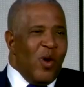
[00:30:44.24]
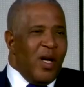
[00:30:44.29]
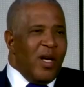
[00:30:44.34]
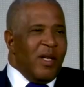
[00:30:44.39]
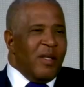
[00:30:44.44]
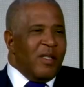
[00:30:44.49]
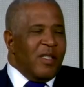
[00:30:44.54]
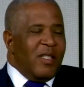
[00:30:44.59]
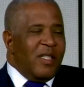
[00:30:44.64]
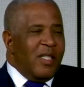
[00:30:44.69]

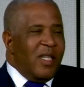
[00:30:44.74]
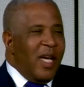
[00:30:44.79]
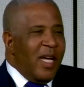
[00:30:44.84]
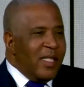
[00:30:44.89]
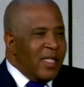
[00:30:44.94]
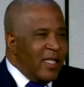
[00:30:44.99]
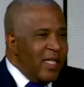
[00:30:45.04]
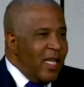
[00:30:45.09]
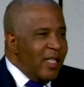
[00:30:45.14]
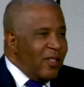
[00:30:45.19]
want to
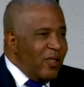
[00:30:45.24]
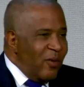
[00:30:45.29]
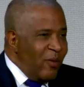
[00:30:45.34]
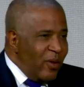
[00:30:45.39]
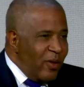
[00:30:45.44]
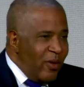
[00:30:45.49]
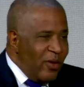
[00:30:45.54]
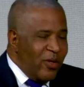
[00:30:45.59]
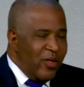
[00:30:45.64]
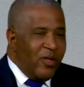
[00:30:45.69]
assess
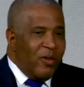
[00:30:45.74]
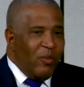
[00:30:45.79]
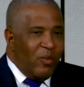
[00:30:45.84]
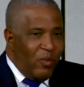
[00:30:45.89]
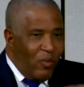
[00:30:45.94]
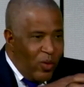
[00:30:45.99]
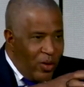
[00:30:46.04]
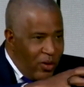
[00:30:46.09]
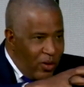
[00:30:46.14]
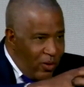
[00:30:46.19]
with your
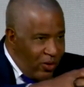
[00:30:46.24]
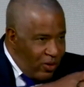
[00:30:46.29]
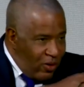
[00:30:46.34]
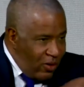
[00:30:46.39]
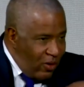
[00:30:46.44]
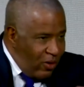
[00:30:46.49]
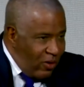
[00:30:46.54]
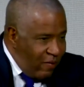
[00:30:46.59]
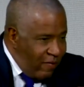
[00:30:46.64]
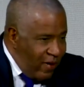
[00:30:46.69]
with your
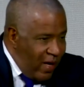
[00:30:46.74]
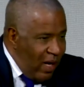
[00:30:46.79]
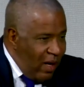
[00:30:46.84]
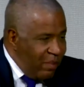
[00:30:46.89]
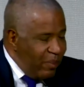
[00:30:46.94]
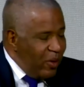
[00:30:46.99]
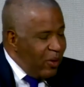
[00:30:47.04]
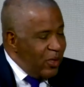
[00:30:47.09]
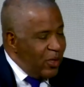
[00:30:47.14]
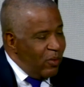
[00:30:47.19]
your
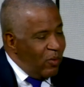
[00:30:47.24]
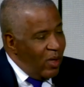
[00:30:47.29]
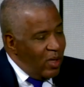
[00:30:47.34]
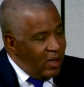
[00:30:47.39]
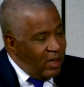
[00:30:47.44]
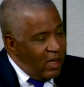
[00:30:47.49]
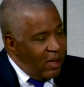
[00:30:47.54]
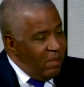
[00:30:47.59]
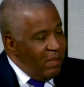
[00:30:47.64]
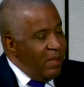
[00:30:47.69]
developers. You
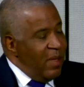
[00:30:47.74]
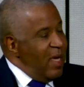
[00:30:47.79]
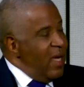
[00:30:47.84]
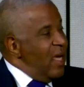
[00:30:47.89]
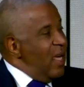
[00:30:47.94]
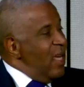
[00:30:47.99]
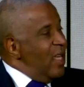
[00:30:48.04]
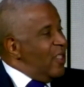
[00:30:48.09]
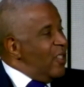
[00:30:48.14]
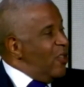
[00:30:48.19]
want them
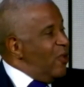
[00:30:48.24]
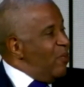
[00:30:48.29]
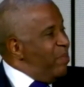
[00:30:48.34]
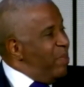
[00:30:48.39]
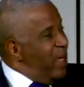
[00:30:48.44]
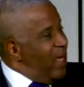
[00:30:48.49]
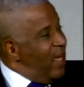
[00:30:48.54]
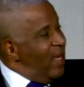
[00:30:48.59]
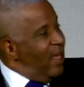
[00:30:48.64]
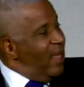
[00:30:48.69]
to
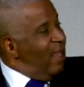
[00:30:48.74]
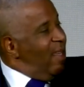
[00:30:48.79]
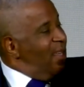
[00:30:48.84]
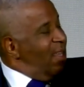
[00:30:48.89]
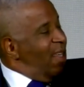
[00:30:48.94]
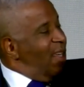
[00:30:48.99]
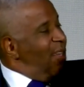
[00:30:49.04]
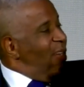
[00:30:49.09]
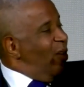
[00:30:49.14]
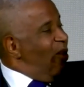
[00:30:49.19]

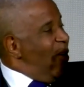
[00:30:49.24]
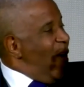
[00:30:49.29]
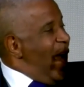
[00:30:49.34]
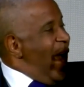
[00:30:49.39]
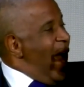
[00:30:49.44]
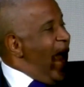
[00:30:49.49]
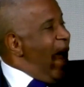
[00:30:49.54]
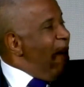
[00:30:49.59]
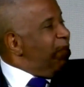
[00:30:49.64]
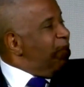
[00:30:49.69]
be, you
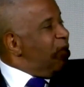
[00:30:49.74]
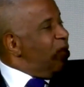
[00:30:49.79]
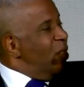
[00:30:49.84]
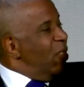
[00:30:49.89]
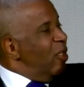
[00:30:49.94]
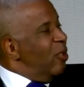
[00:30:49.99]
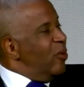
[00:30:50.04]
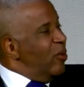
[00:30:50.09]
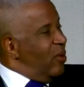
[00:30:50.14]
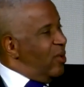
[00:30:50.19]
know,
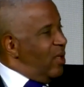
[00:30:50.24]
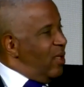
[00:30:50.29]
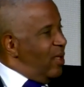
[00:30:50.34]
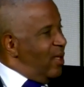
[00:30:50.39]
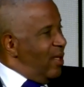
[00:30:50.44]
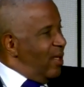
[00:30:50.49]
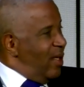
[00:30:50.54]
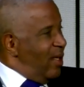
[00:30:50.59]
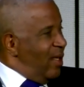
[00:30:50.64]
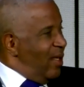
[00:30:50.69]
absolute.
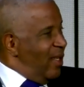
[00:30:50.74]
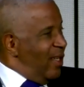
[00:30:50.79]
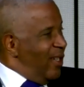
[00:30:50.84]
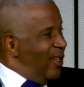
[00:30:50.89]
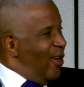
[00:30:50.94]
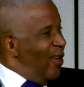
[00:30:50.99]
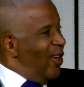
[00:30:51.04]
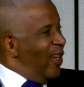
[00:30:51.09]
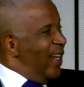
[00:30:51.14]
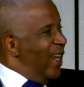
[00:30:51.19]

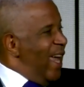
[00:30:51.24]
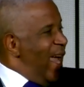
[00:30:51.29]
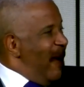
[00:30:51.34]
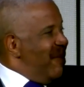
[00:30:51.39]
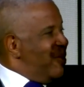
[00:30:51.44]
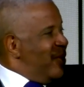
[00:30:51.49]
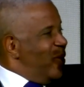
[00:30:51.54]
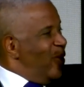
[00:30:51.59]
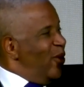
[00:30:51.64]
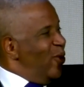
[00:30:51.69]
Call it
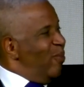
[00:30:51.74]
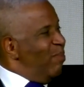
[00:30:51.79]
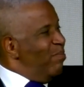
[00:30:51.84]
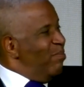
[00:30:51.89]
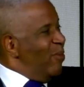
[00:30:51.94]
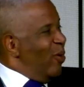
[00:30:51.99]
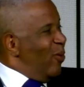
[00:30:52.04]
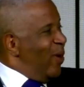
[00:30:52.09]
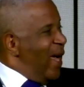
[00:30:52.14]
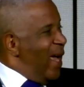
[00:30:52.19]
absolute
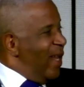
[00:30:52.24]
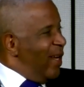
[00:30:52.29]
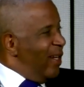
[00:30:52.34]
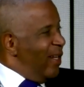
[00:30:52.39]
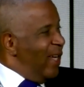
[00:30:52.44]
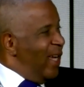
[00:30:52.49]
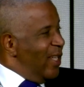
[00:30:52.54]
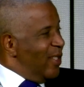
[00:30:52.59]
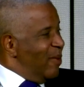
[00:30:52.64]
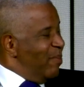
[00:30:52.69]

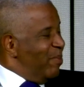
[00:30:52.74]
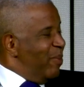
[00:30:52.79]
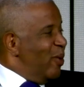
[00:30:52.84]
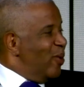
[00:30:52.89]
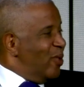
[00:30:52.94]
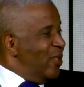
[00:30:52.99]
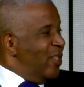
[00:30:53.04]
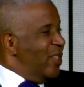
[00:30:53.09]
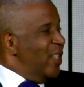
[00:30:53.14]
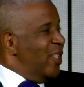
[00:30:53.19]
morality as mm-hmm.
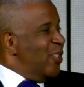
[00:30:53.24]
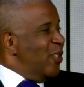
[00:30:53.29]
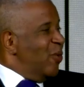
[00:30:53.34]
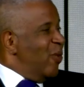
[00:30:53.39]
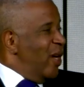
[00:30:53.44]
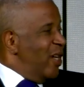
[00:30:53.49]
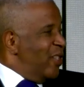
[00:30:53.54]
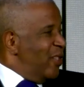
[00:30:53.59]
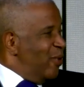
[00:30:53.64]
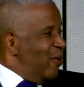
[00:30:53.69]
opposed mm-hmm. to
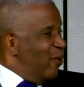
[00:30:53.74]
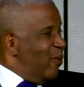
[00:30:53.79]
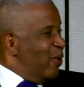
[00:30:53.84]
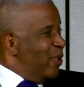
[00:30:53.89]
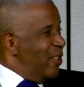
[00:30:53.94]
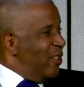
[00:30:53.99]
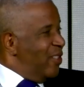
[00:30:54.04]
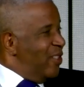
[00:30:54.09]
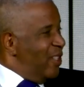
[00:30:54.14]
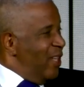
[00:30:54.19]
situational,
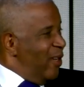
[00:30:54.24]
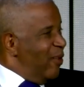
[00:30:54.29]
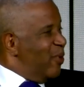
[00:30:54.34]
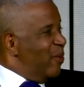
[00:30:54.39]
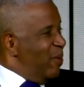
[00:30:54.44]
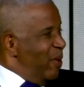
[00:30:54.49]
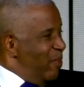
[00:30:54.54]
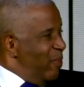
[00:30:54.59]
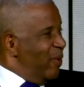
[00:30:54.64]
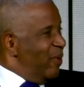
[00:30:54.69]
which is
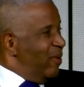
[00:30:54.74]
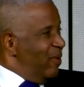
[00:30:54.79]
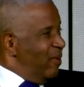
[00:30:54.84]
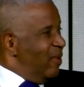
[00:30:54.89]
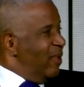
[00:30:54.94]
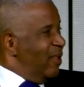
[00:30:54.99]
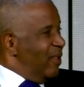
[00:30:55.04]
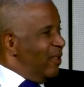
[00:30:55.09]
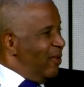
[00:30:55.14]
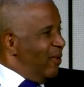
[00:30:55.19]
salespeople,
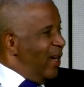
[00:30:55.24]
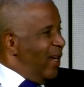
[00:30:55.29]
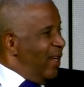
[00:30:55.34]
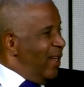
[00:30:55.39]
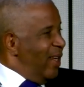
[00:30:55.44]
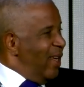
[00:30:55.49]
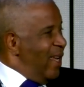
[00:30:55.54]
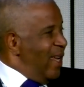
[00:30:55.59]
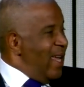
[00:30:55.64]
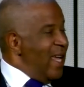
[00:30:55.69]
mm-hmm.
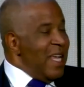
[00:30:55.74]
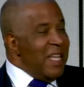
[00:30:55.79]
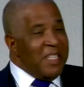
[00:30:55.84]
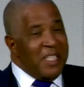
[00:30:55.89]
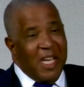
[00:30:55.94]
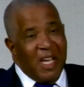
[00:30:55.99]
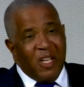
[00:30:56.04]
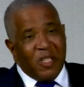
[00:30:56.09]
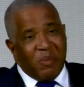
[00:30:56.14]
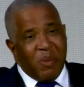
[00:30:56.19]
right?
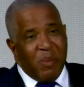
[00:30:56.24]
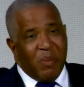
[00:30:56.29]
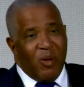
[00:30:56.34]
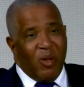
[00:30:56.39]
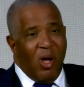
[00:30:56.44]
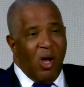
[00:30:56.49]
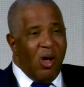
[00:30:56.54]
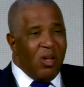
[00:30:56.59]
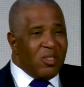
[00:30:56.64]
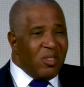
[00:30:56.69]

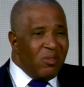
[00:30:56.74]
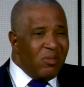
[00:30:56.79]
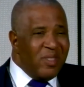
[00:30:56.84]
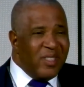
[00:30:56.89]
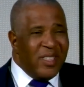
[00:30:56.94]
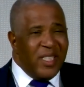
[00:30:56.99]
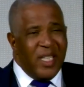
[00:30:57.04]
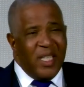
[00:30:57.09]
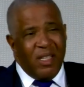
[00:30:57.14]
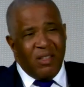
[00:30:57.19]
Salespeople
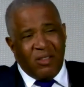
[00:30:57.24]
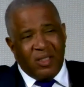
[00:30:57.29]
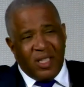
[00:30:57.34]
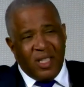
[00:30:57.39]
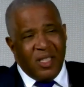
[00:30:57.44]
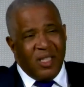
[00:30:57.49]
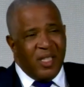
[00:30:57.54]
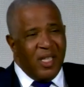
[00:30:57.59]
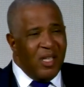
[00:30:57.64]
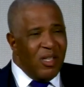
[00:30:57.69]
also deal
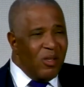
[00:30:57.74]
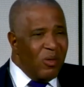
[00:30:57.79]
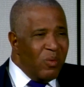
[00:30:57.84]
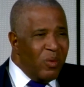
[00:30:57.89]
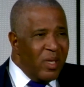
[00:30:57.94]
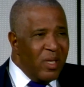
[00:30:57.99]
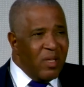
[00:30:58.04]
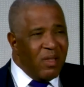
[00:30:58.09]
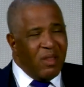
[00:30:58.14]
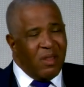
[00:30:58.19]
can deal
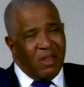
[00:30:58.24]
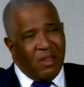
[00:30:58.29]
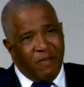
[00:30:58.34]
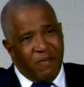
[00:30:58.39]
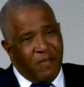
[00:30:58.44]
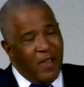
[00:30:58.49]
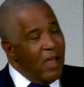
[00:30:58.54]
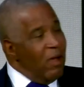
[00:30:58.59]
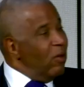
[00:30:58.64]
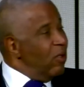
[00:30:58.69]
with
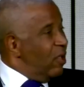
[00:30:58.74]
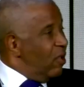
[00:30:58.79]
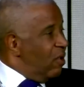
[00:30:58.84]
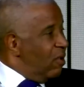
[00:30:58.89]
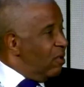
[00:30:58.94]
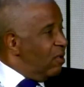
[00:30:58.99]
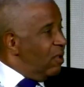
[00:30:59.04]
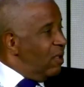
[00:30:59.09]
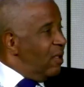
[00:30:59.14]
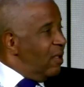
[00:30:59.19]

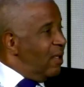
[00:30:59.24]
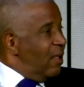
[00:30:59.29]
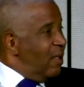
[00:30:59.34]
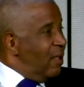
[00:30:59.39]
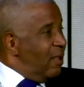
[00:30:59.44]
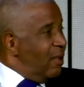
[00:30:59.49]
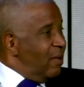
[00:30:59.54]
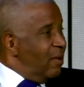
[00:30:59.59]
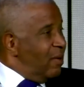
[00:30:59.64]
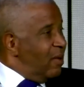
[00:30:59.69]
failure.
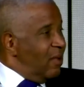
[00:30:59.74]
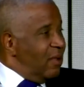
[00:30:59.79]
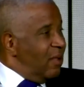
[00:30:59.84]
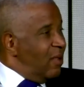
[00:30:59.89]
Mm-hmm.